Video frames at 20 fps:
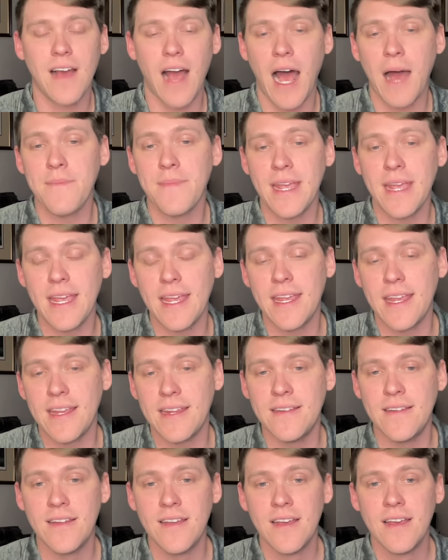I
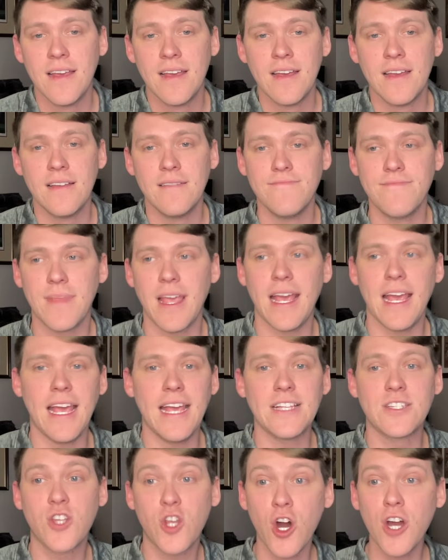mean,
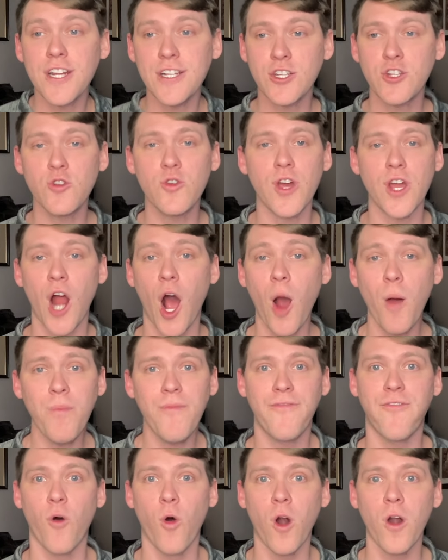as good as you could
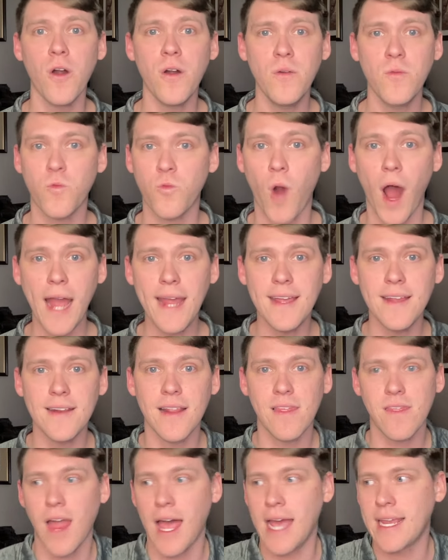hope for,
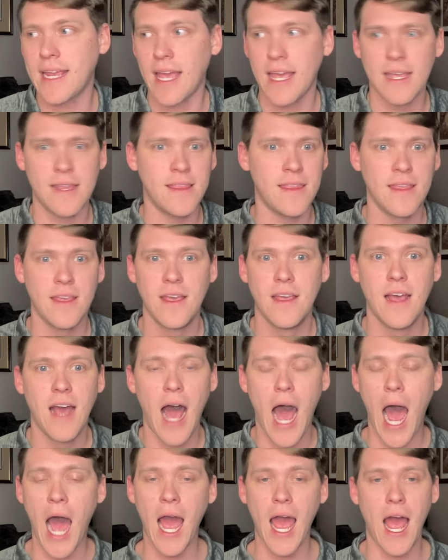right? Like,
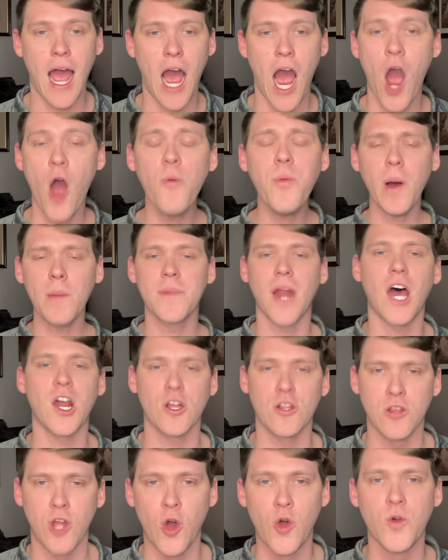I hope I'm not
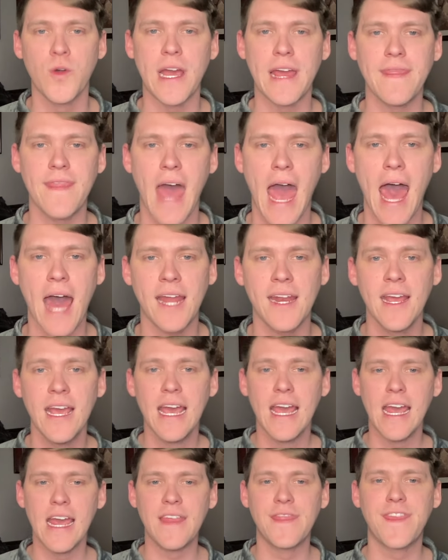alone in that
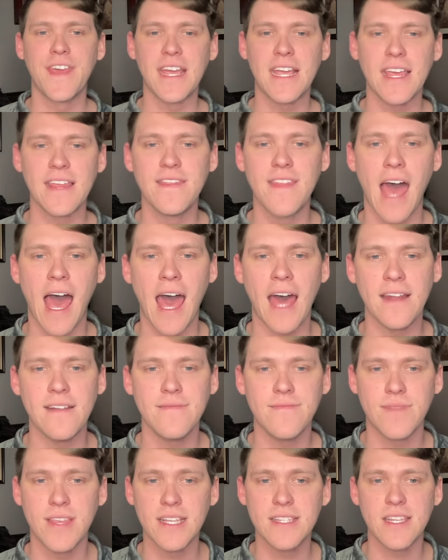and thinking that
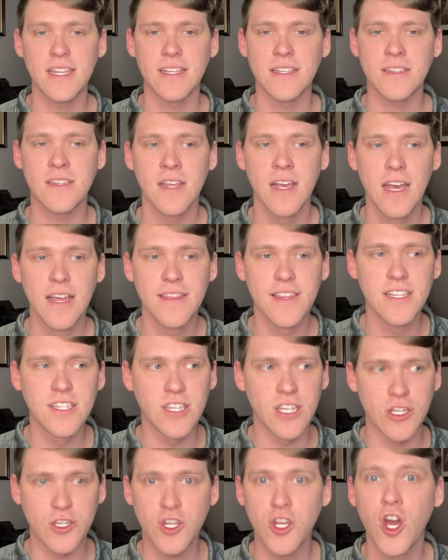this is
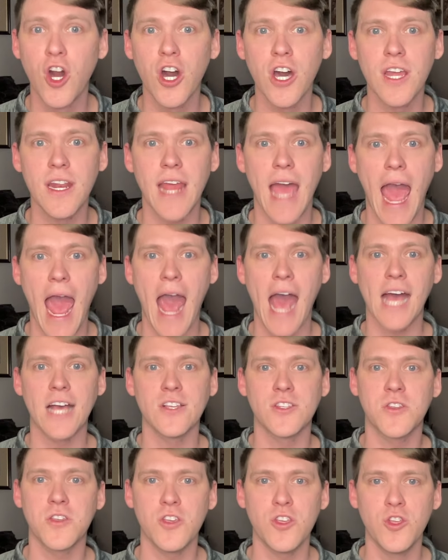as good
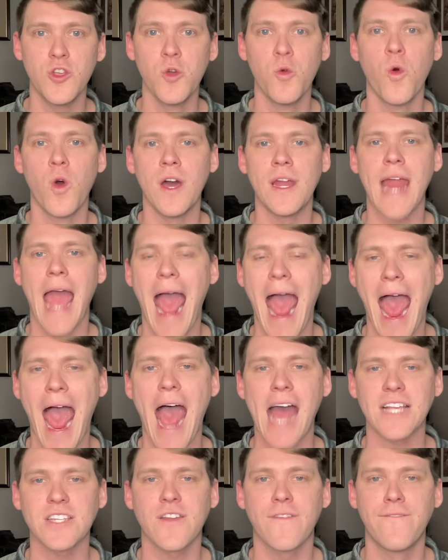as you would
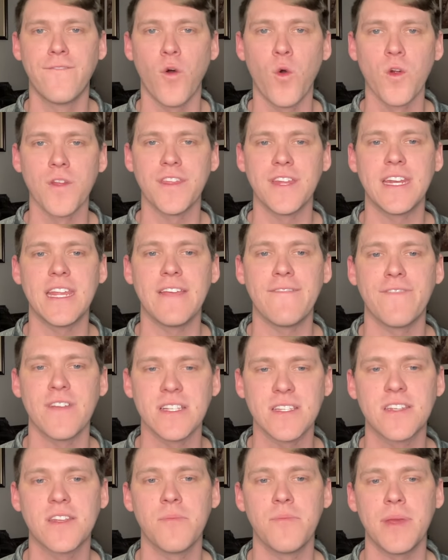ask for the
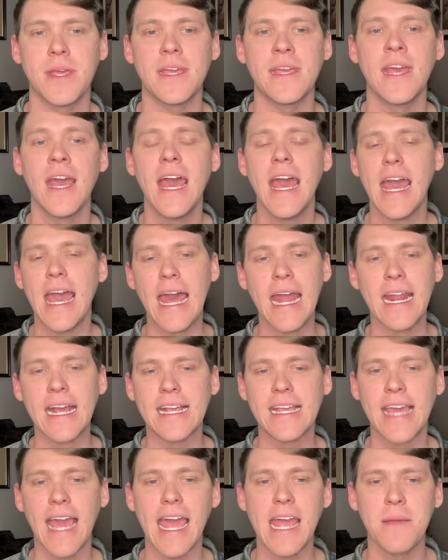defense to be in a
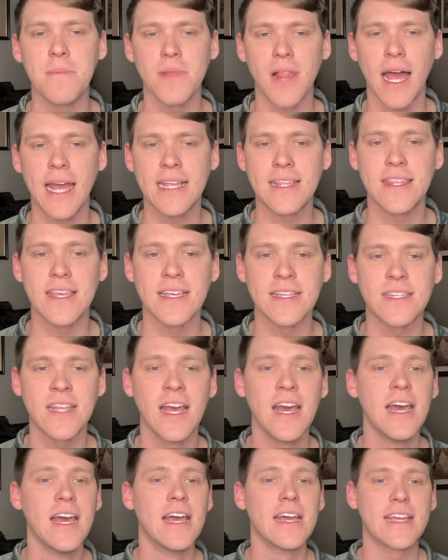game like this.
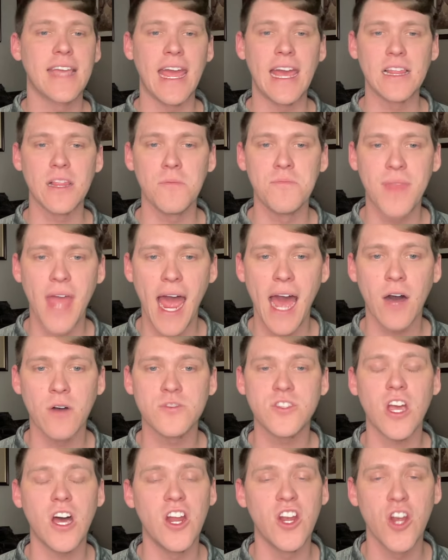Caleb
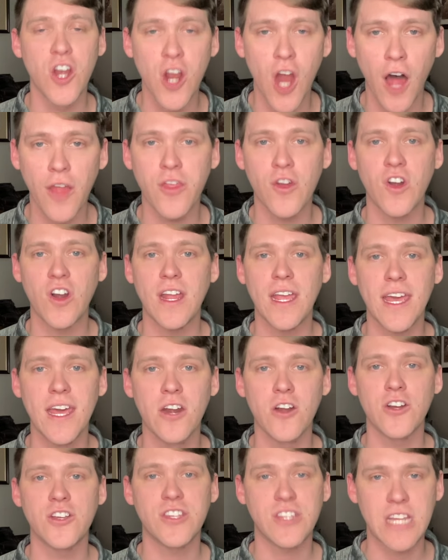Downs, another
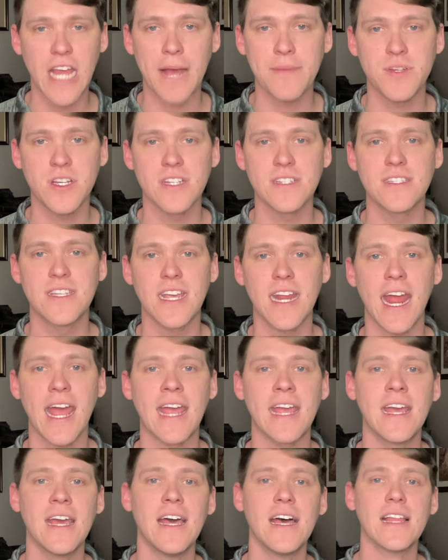interception
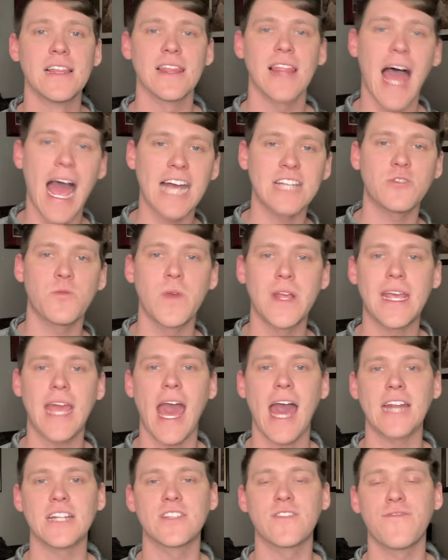today. Last week
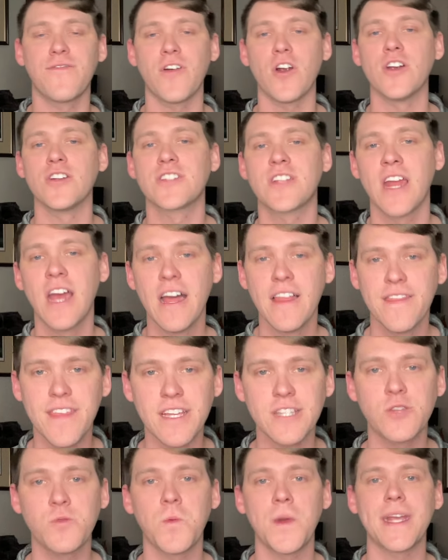had his first,
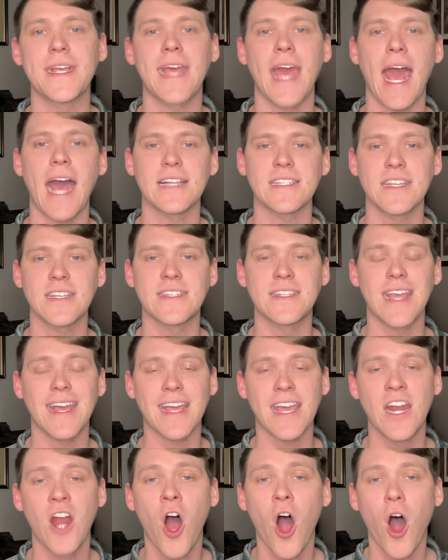this week has his
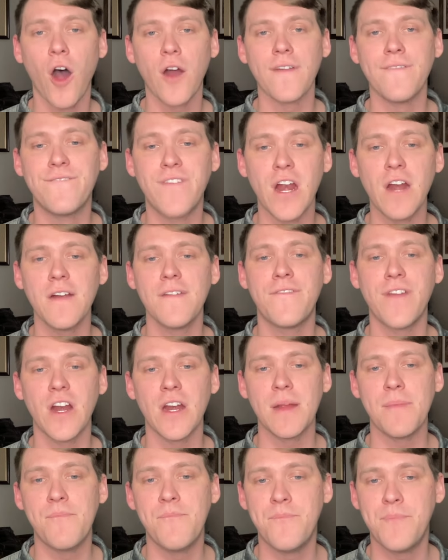second on a very,
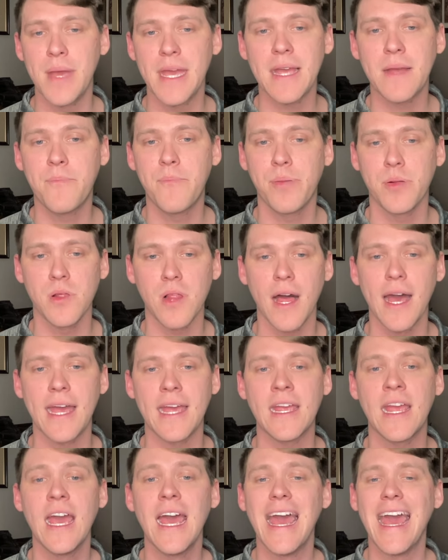very big
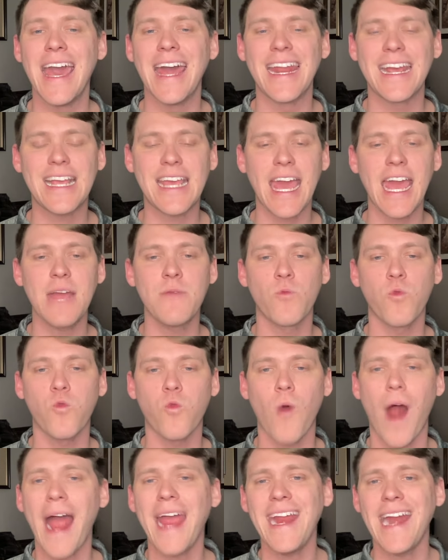play. And it came
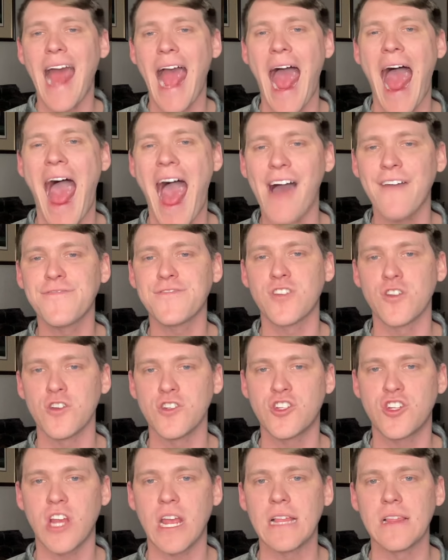right after
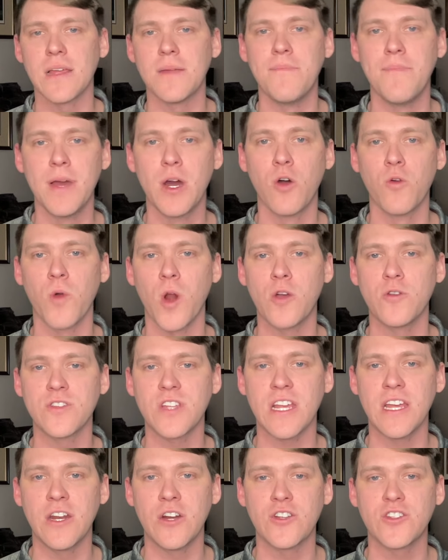Jalen Milroe's
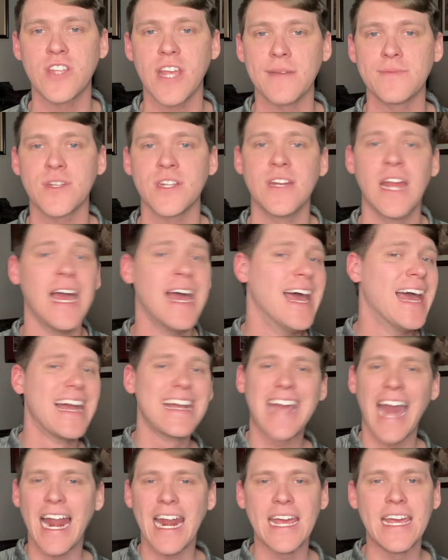interception,
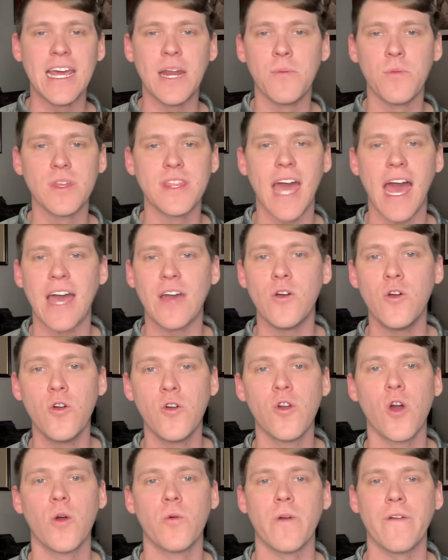kind of hit him with that
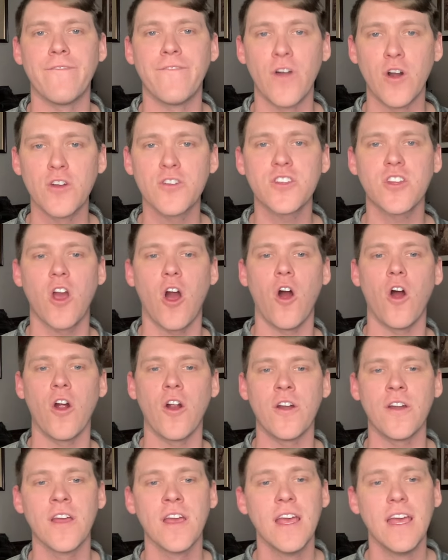Uno reverse
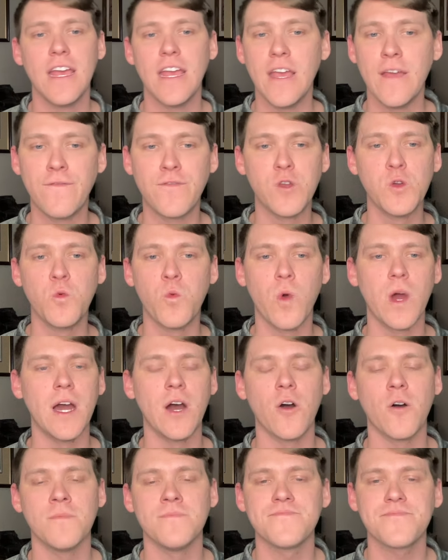card, if you
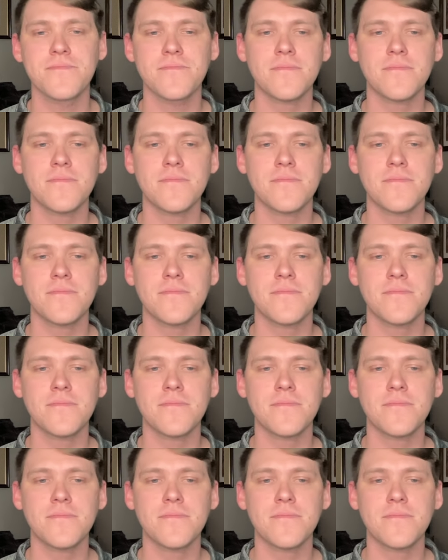will.